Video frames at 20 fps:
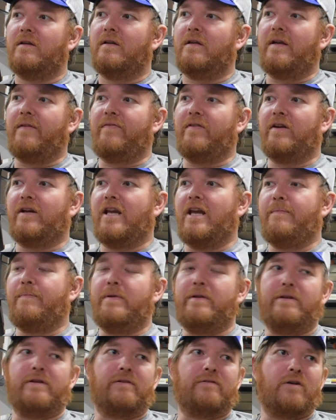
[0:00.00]
if you're
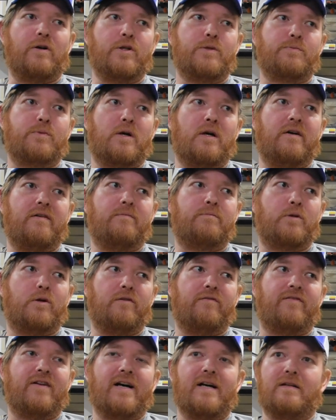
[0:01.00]
keeping your roast
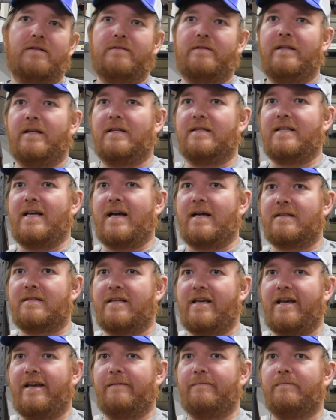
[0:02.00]
profiles the exact
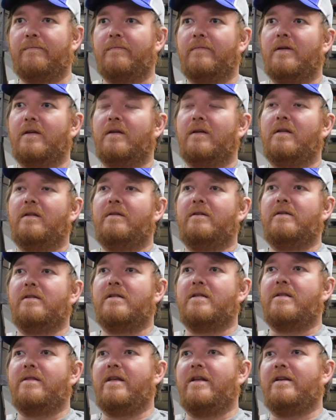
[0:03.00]
same,
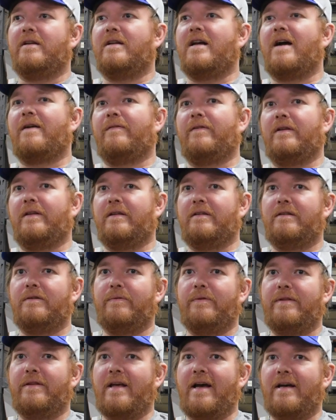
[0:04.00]
then you're not really
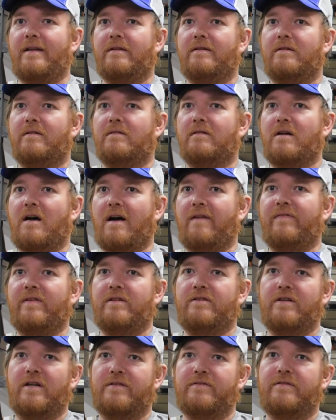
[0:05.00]
doing that coffee
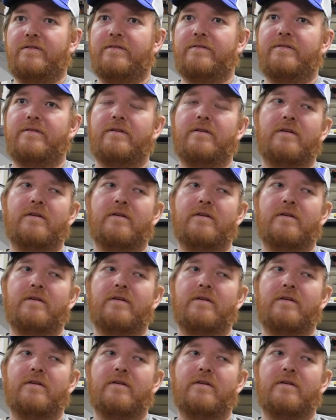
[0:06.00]
justice.